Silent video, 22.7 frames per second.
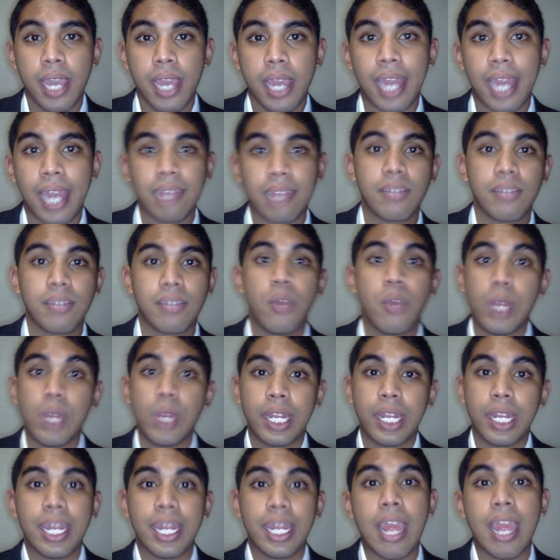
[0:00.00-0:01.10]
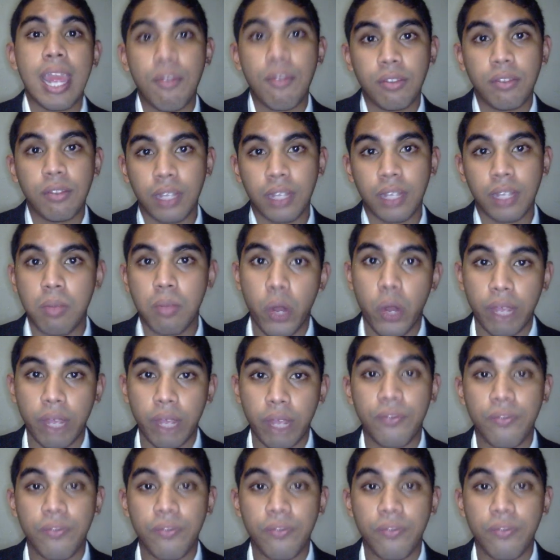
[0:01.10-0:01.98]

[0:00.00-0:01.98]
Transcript: and I start reading that every single morning.